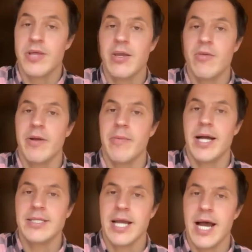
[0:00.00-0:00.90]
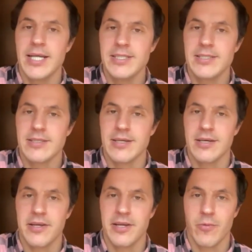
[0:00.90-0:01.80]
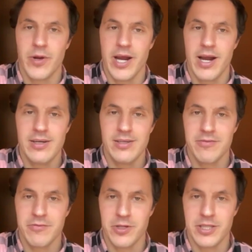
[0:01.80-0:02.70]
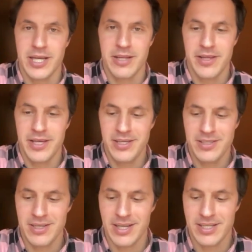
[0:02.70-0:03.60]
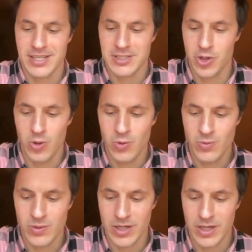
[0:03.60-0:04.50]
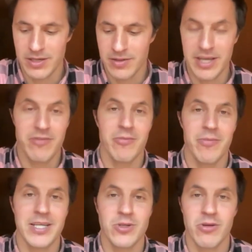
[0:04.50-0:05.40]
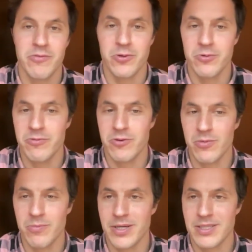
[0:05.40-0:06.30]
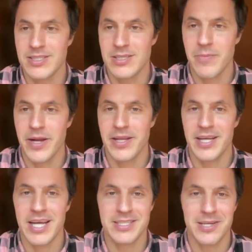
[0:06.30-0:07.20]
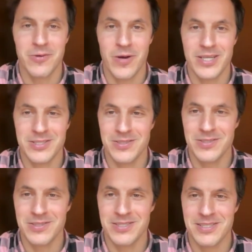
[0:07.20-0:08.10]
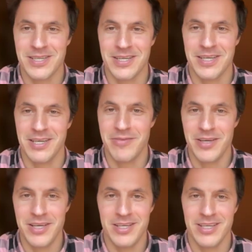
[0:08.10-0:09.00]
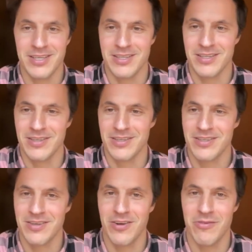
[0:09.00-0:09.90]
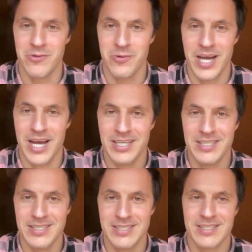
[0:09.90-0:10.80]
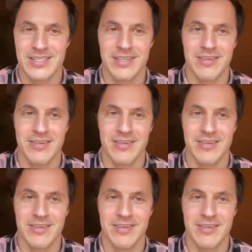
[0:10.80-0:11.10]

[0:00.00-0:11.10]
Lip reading: So thank you very much, guys. Here we are. If you need anything, let us know. And thank you very much, all of you, for participating and asking questions. Evie and all of you guys,